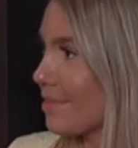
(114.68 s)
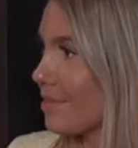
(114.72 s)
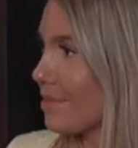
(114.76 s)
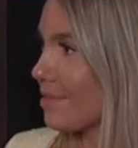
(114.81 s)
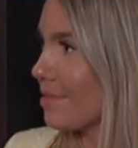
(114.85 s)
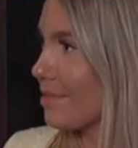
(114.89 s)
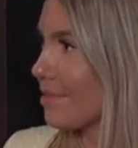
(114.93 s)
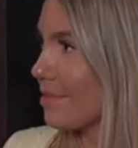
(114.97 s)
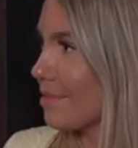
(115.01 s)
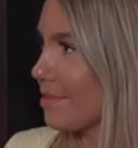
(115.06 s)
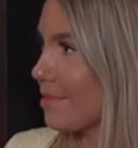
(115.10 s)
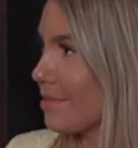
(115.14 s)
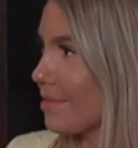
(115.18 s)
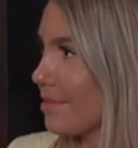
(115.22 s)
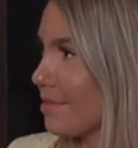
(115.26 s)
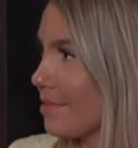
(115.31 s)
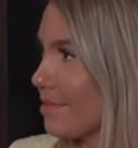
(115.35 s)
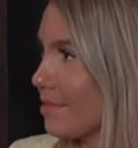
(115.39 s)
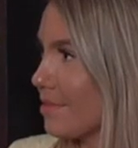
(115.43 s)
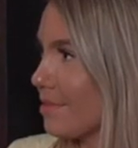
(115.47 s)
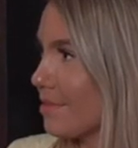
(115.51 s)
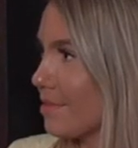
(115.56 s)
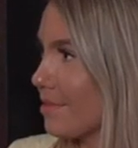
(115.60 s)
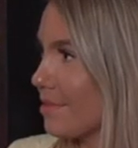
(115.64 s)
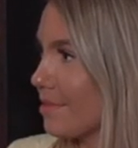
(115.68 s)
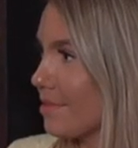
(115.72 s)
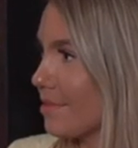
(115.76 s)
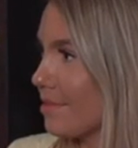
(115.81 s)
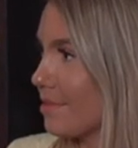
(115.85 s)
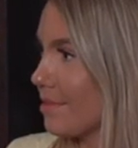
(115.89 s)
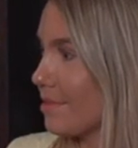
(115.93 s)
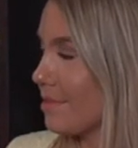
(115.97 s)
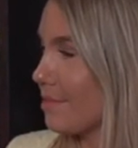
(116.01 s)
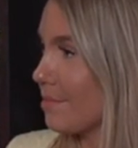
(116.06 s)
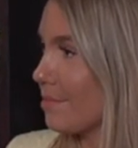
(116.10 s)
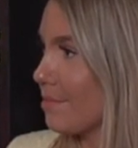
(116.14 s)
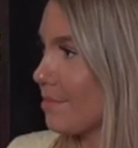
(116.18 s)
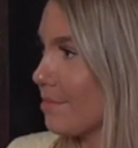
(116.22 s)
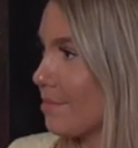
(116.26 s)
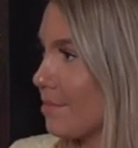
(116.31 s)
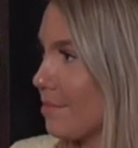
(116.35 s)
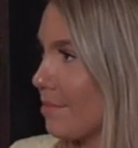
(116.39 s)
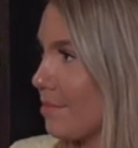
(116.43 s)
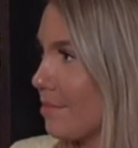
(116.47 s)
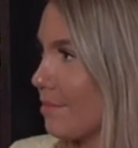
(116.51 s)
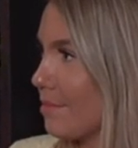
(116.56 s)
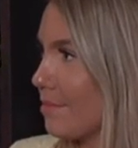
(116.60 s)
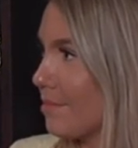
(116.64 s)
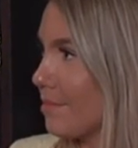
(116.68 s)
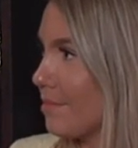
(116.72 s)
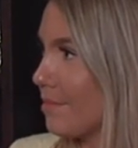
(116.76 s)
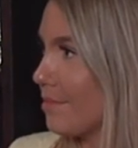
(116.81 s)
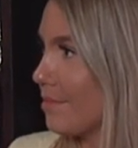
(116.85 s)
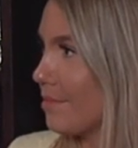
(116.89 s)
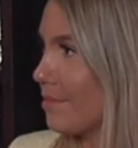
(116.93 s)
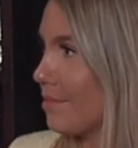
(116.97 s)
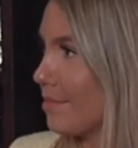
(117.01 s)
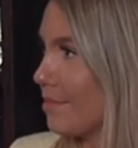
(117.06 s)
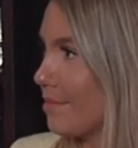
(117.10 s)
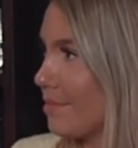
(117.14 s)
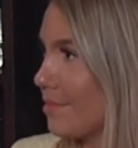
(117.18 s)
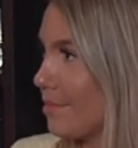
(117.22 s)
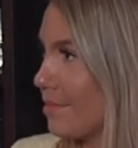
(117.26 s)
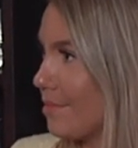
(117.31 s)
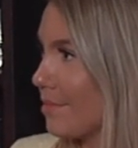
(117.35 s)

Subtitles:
The person shown says nothing.